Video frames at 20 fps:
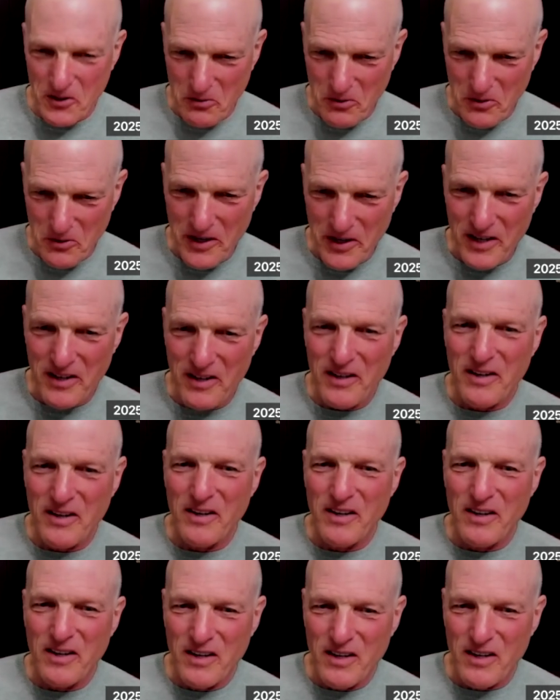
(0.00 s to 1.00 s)
inquiry.
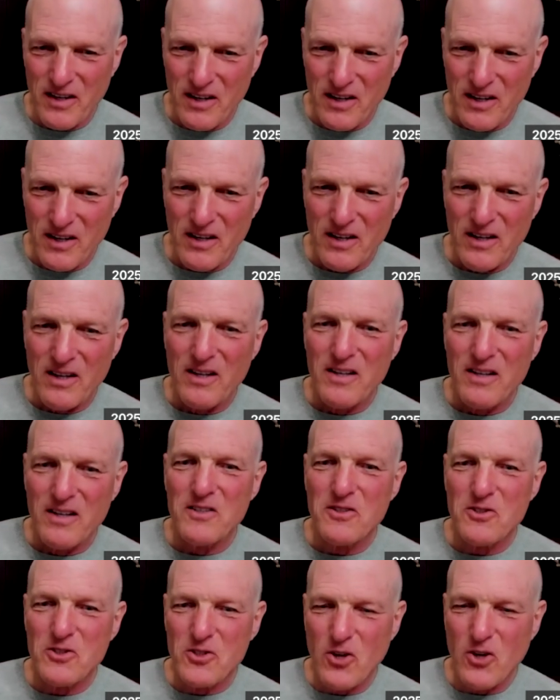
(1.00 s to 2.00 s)

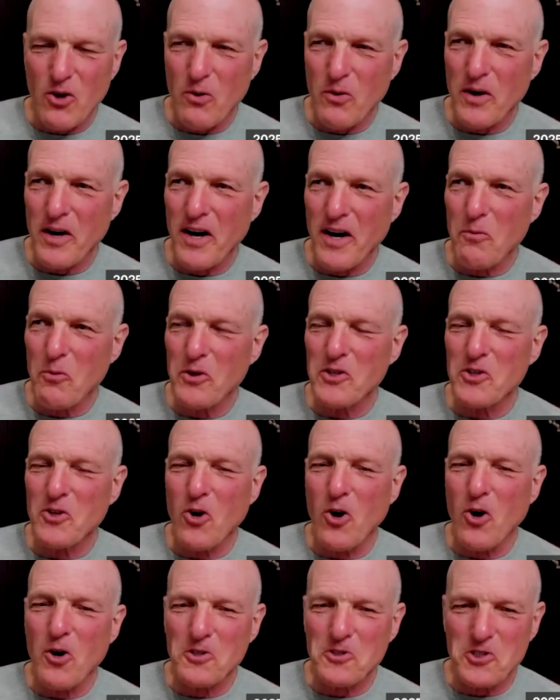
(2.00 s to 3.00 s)
So I
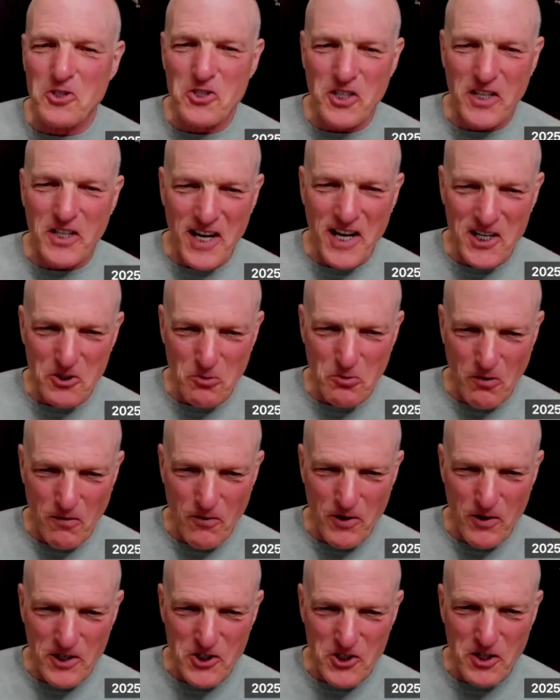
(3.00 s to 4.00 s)
wouldn't call it just a
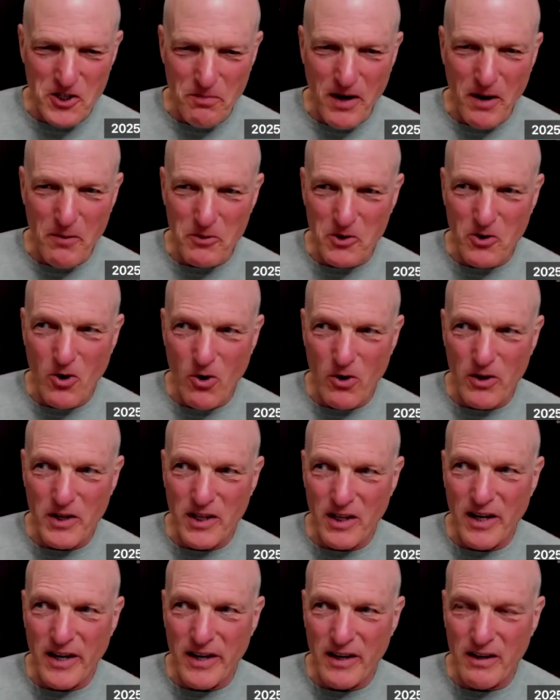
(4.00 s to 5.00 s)
casual friendship. I would
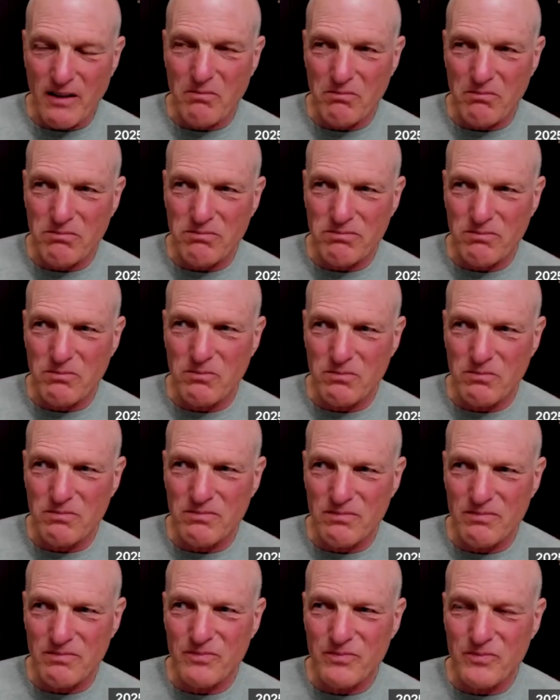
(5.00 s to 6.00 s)
call it like
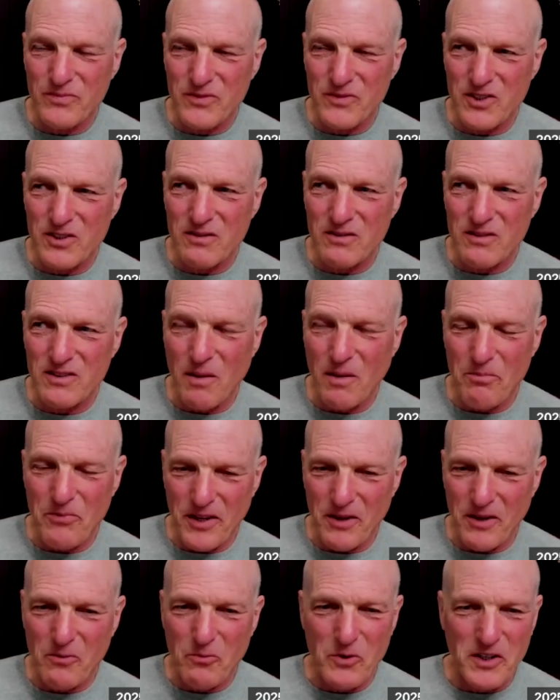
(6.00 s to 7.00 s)

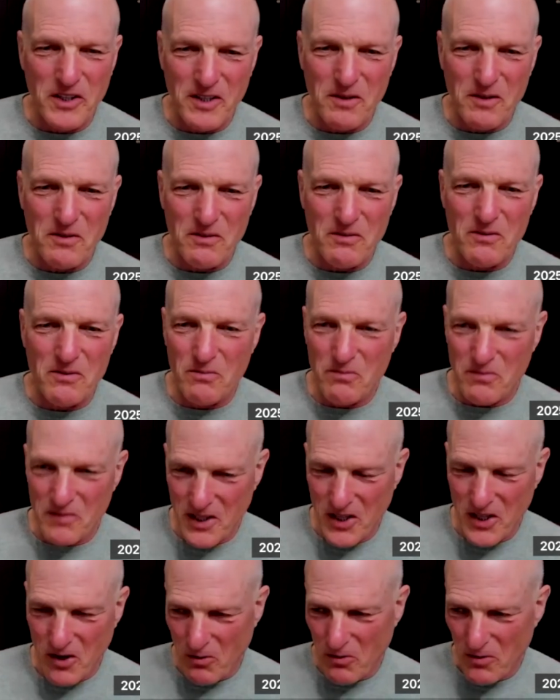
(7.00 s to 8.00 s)
something really,
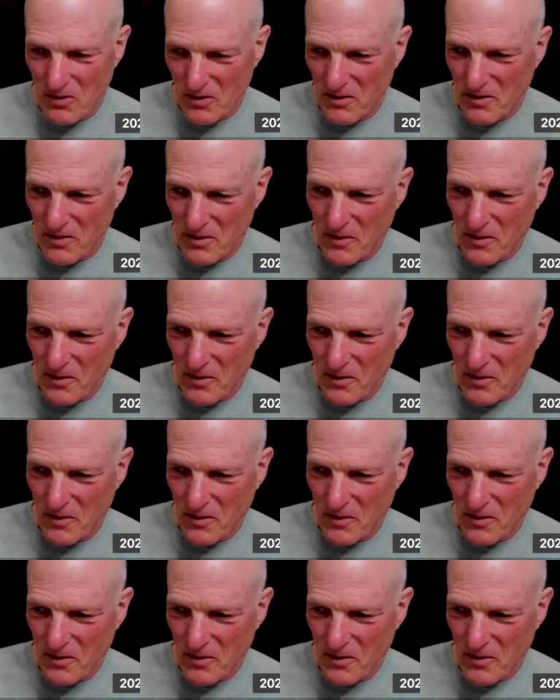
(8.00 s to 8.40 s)
there